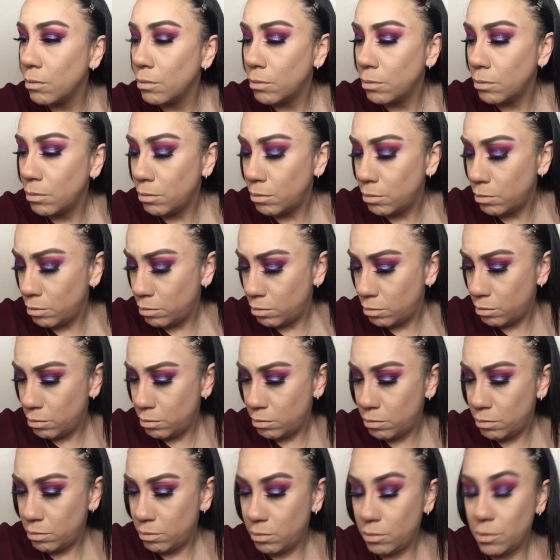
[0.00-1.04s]

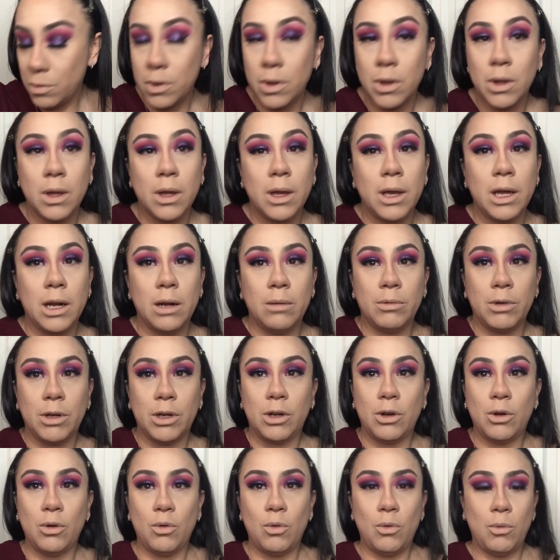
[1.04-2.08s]
and I'm gonna
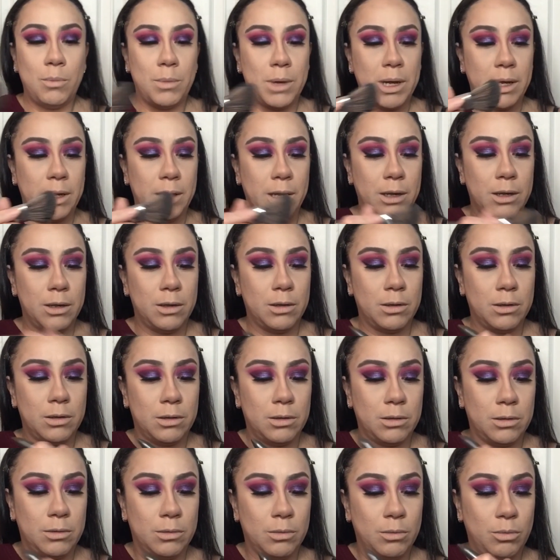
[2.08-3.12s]
go with my
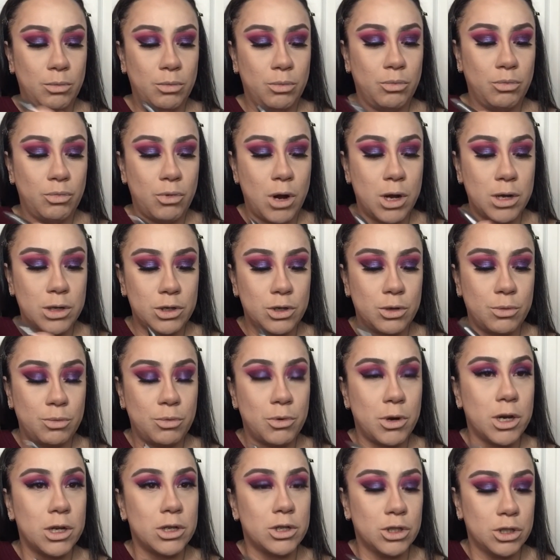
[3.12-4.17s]
bronzer
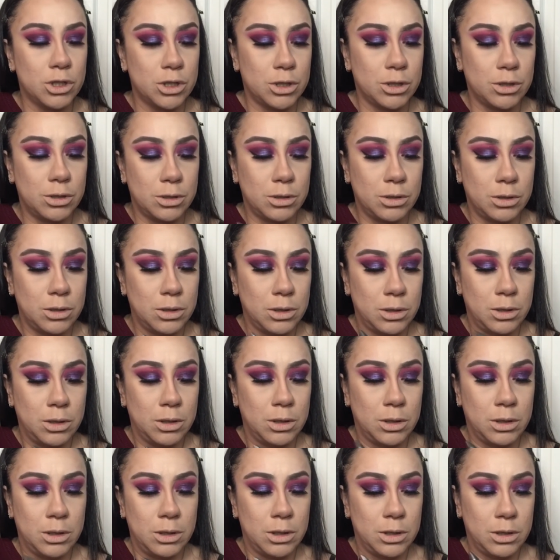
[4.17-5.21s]
brush.
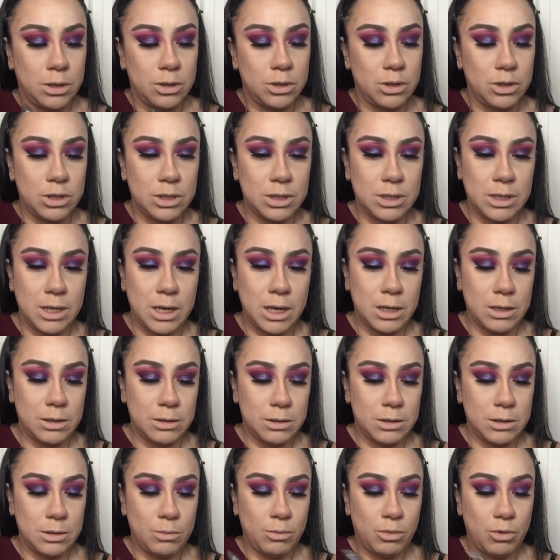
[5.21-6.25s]
Just get
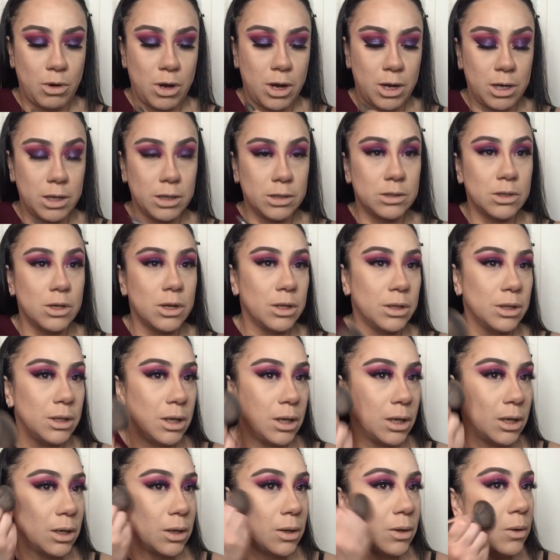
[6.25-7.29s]
some product on
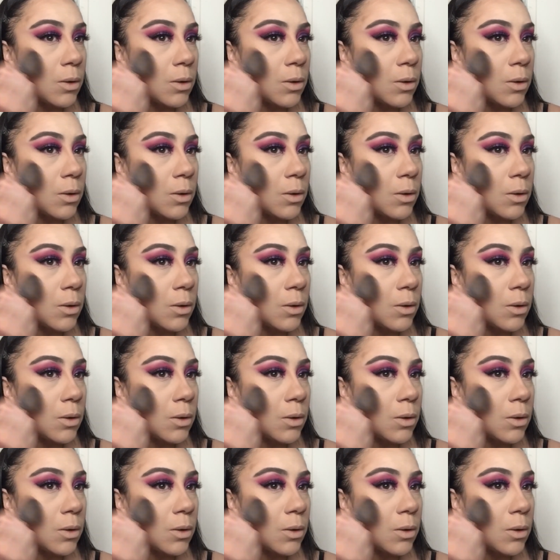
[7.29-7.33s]
there.